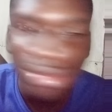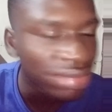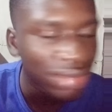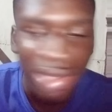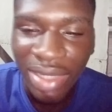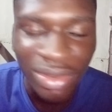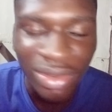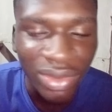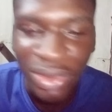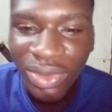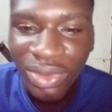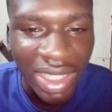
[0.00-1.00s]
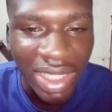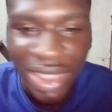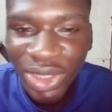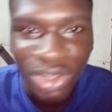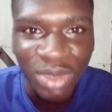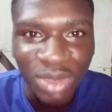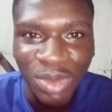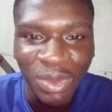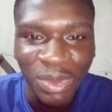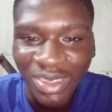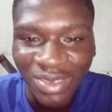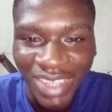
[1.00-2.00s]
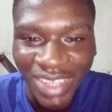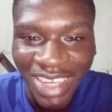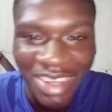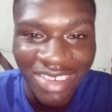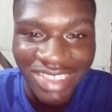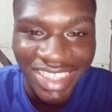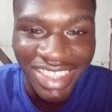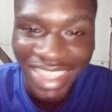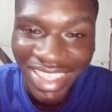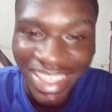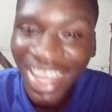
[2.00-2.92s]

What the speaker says: I don't know, like short space of time, I would say it.